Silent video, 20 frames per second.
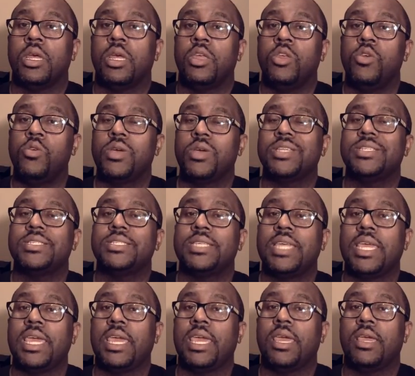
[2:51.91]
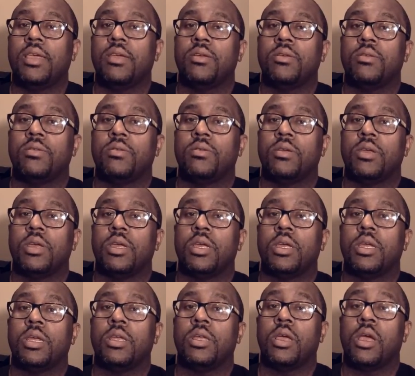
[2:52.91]
you can see
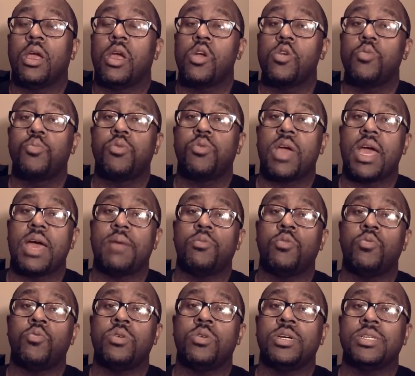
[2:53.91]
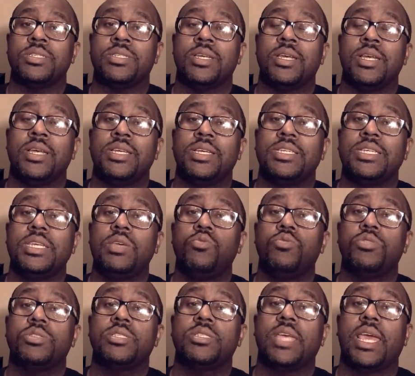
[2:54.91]
her problem was she
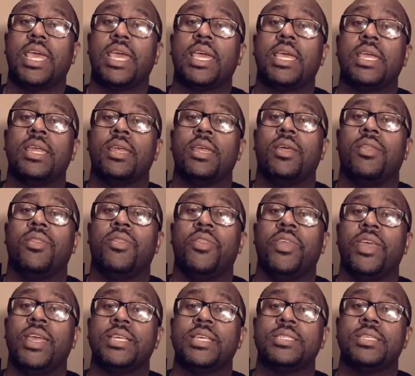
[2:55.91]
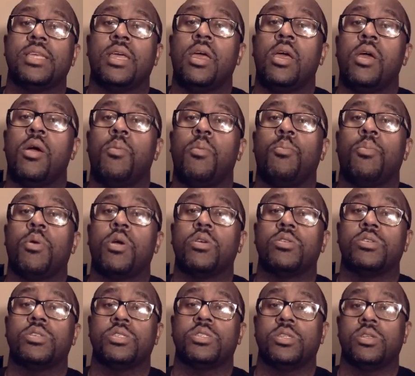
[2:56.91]
was taking this
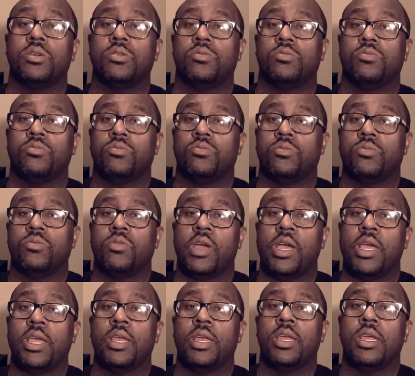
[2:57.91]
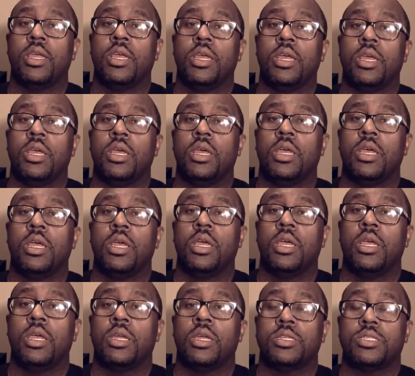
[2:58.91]
personal, right?
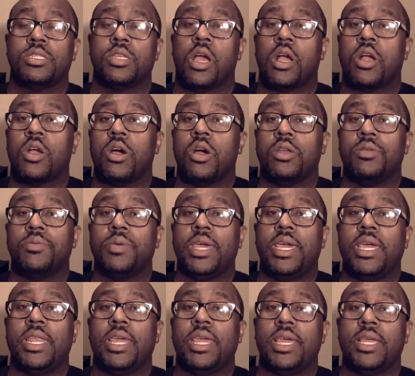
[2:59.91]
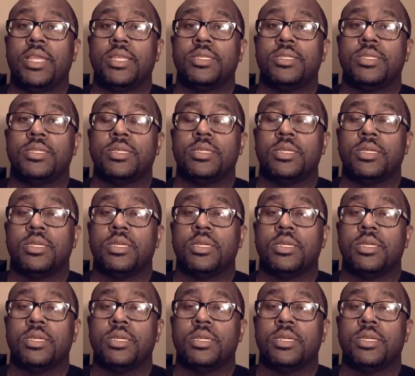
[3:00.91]
Start calling them idiots.